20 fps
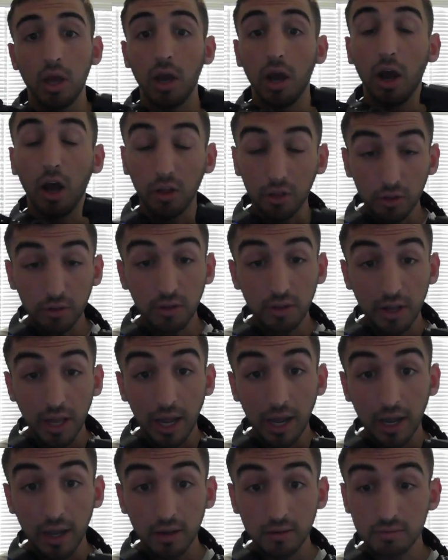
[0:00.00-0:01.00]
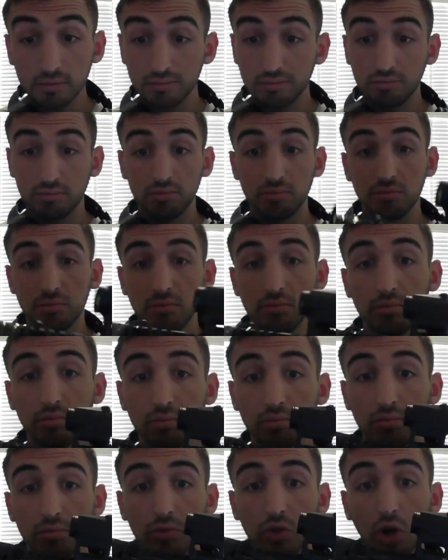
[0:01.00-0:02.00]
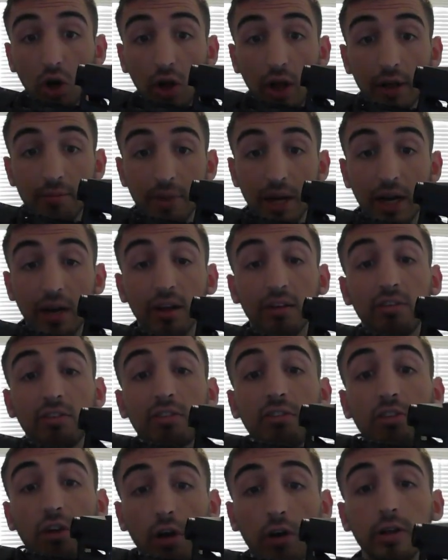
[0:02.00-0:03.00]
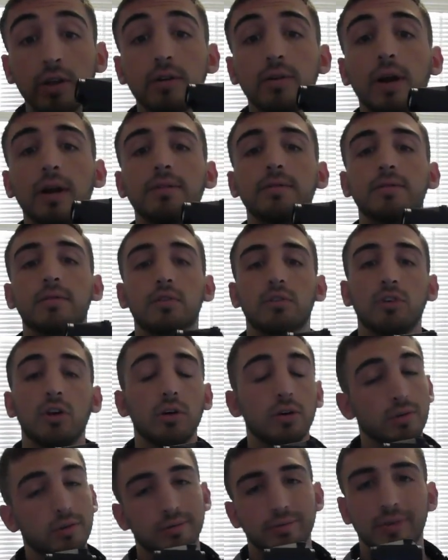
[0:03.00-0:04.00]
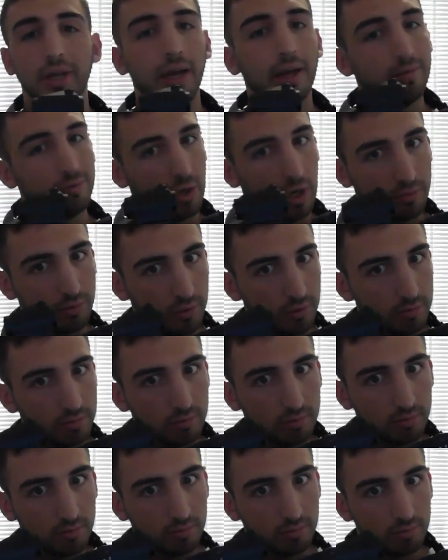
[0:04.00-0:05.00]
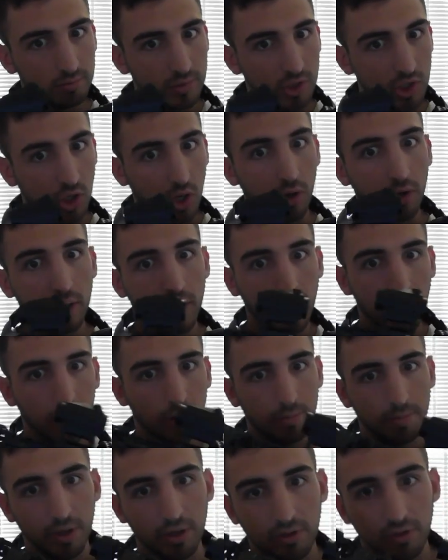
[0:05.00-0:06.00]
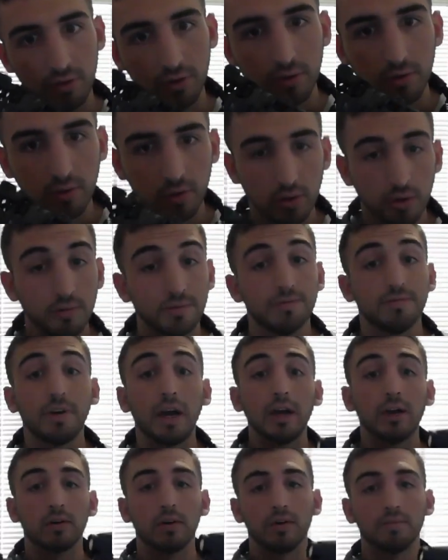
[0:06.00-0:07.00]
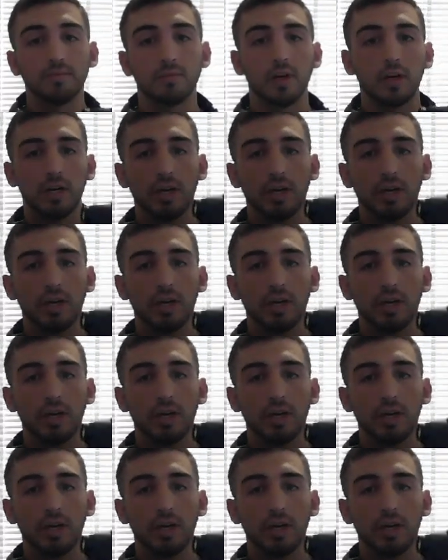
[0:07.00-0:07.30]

Other than that, y'all have made a solid rifle, sol- oh, not rifle, solid AR pistol or firearm right